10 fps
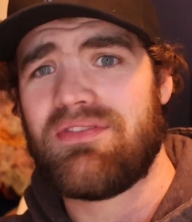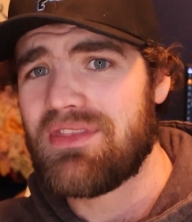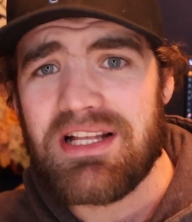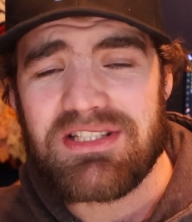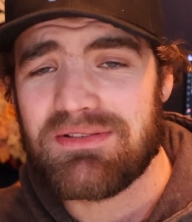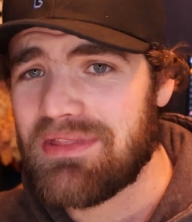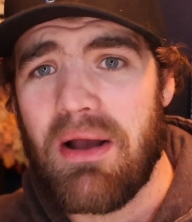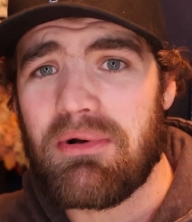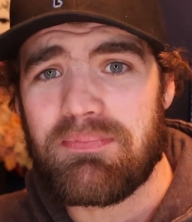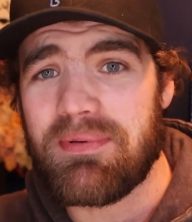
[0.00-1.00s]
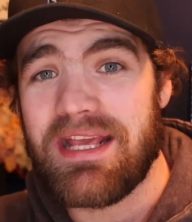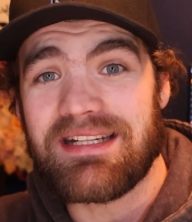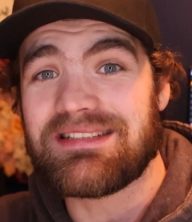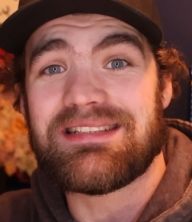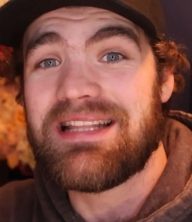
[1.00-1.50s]
That's, that would
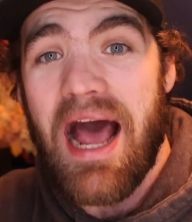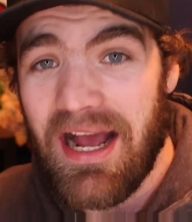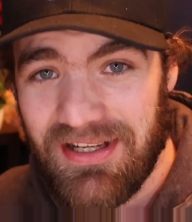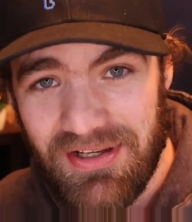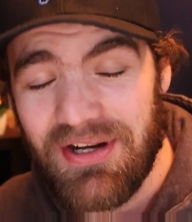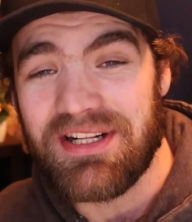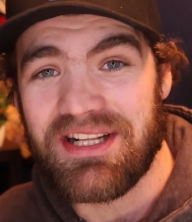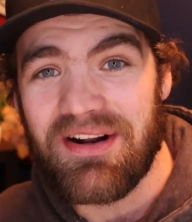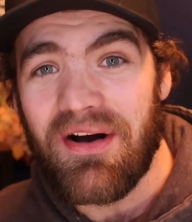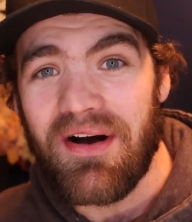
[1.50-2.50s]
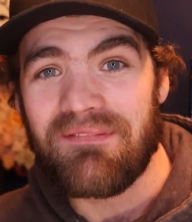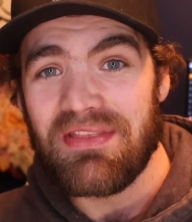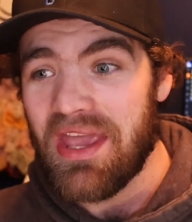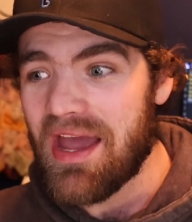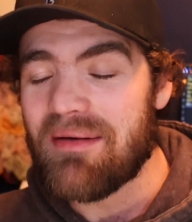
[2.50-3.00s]
be not good at
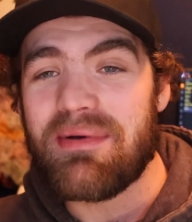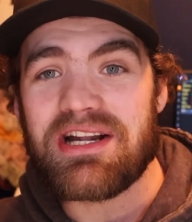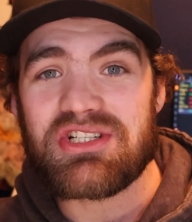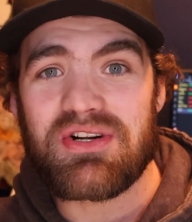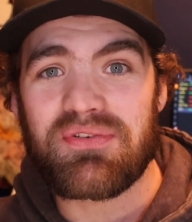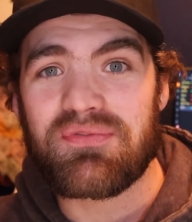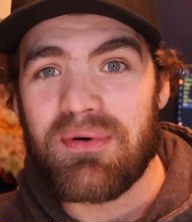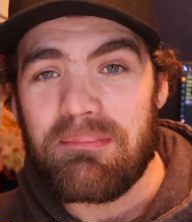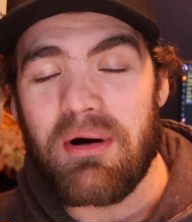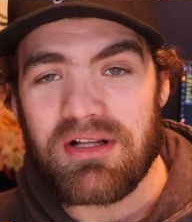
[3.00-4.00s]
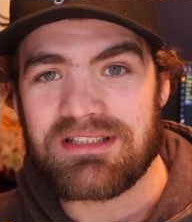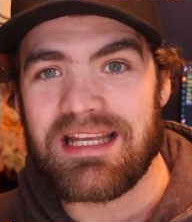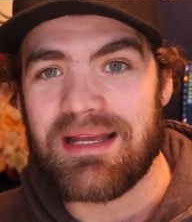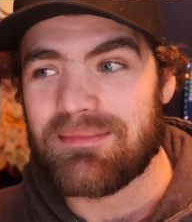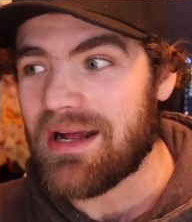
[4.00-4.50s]
all. Imagine a football
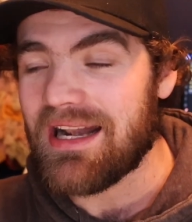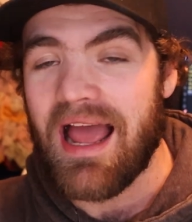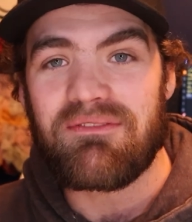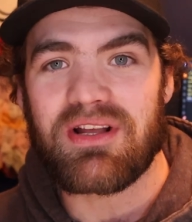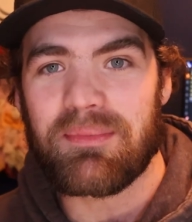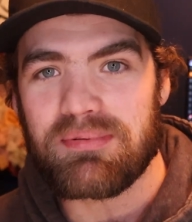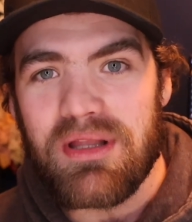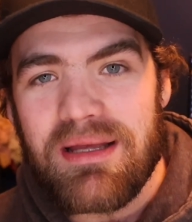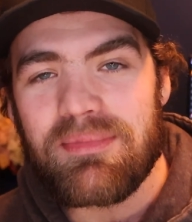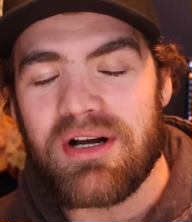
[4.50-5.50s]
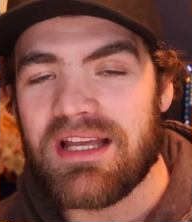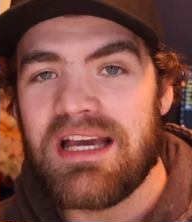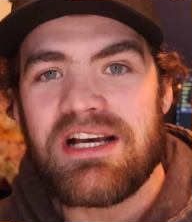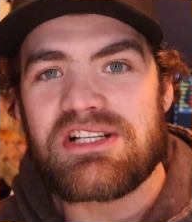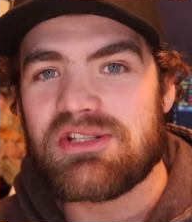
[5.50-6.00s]
team not having a
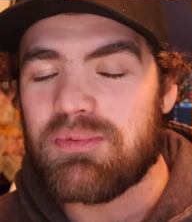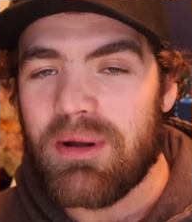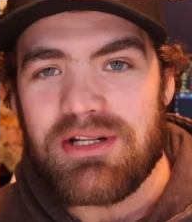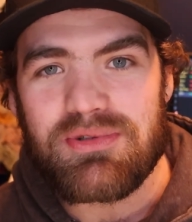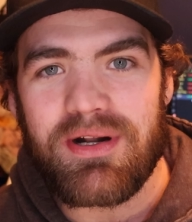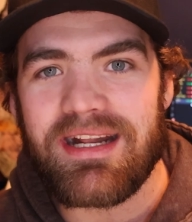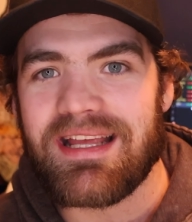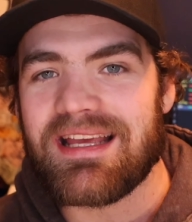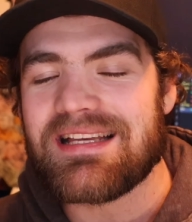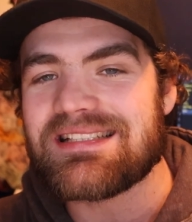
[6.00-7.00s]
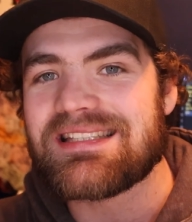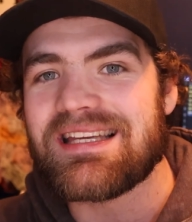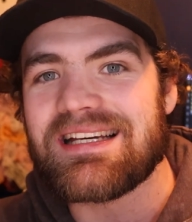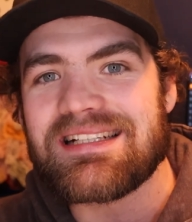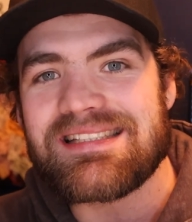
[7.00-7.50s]
playbook. Swing trading is
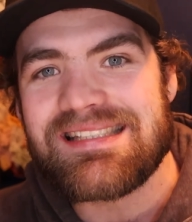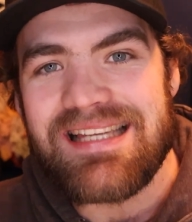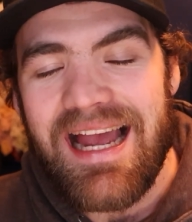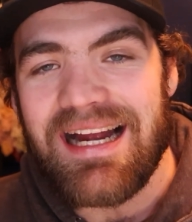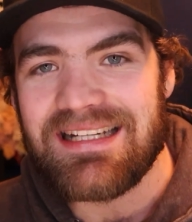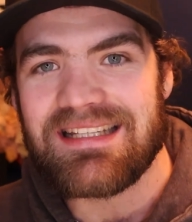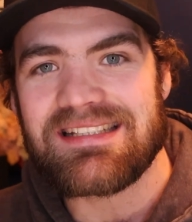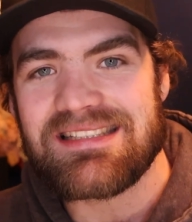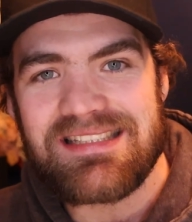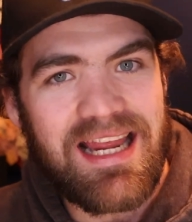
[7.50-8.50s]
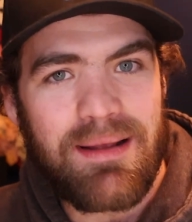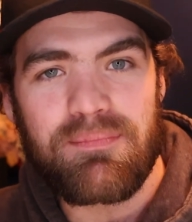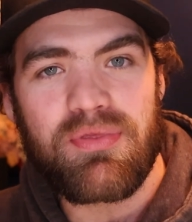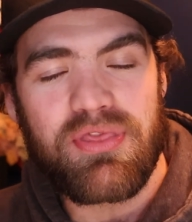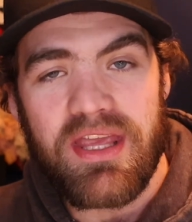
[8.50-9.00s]
the exact
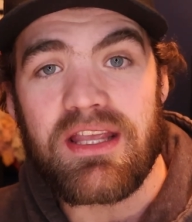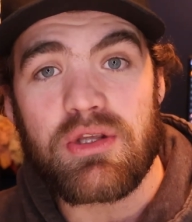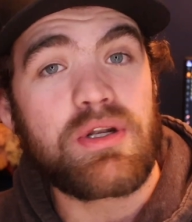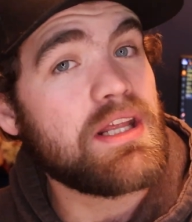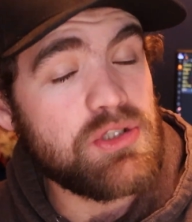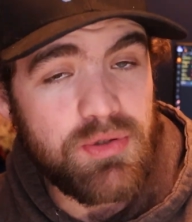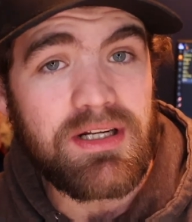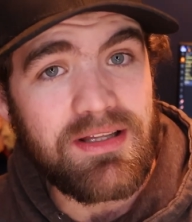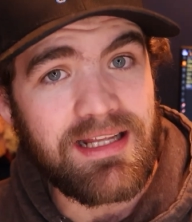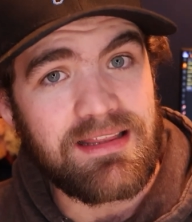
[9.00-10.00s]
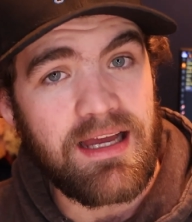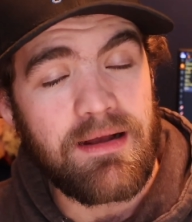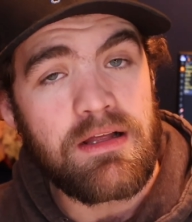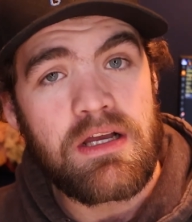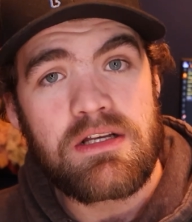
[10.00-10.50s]
same thing. You need to treat it like
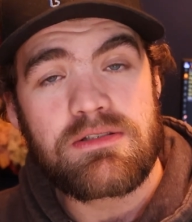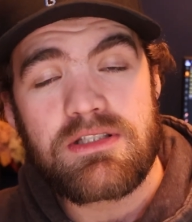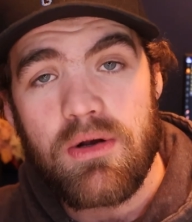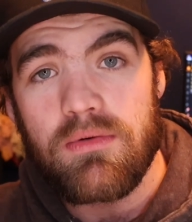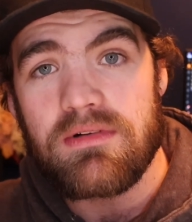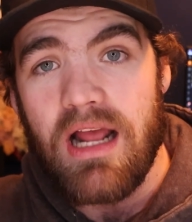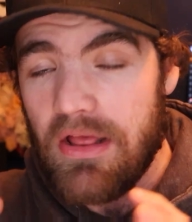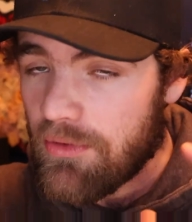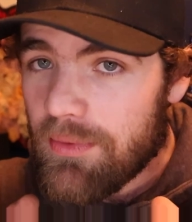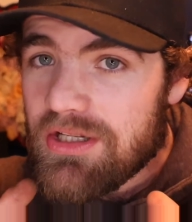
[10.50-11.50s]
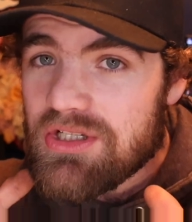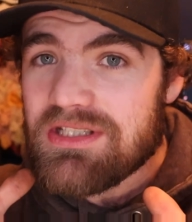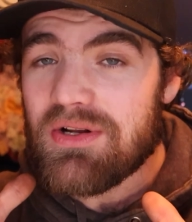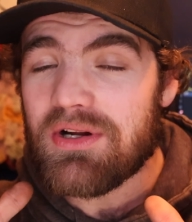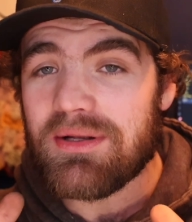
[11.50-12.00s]
that. So now that we
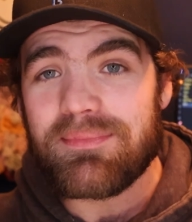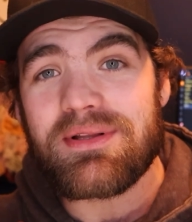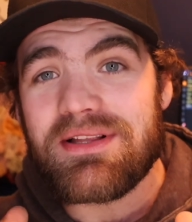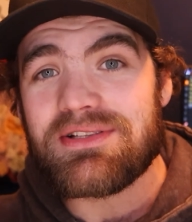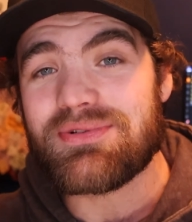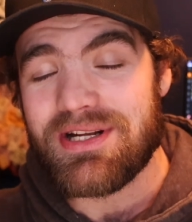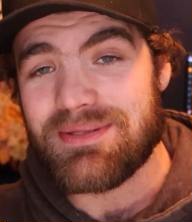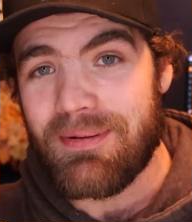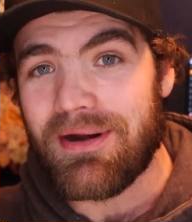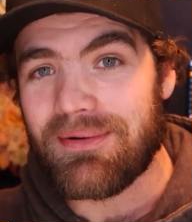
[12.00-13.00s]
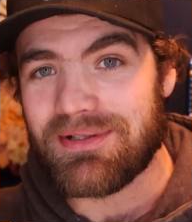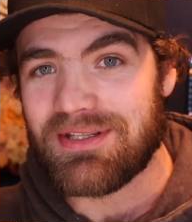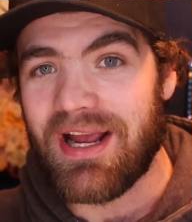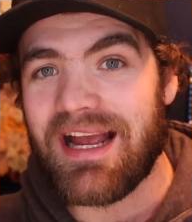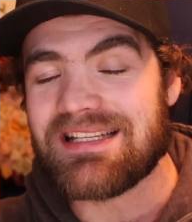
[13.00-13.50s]
just are completely transparent
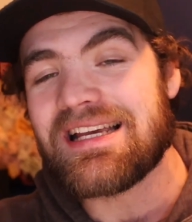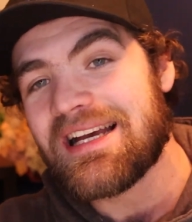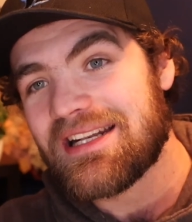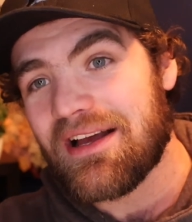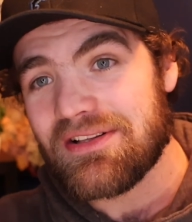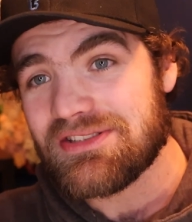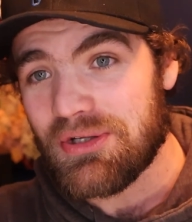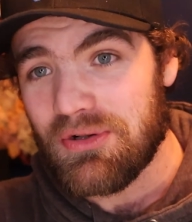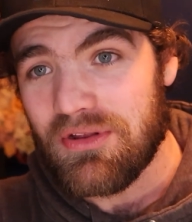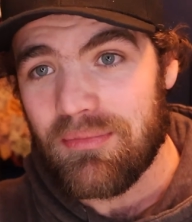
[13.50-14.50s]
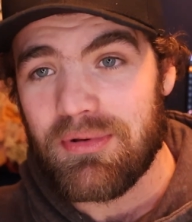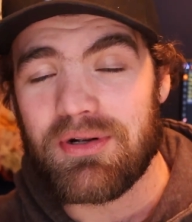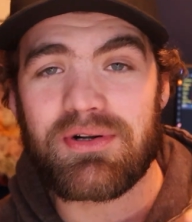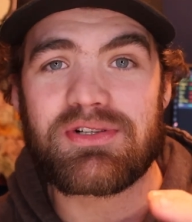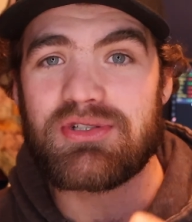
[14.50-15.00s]
with you guys, now let's turn to the
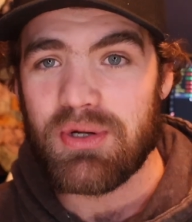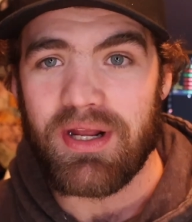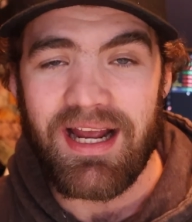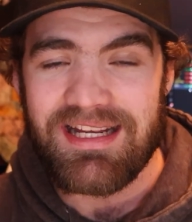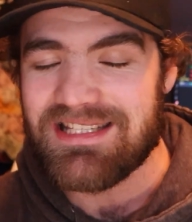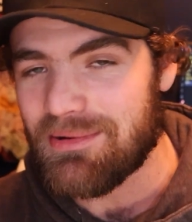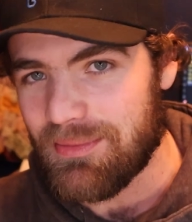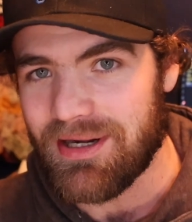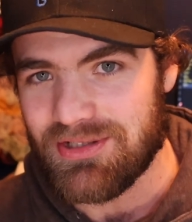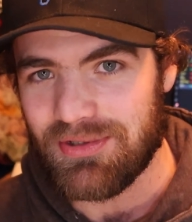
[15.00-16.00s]
computer and show you guys some of my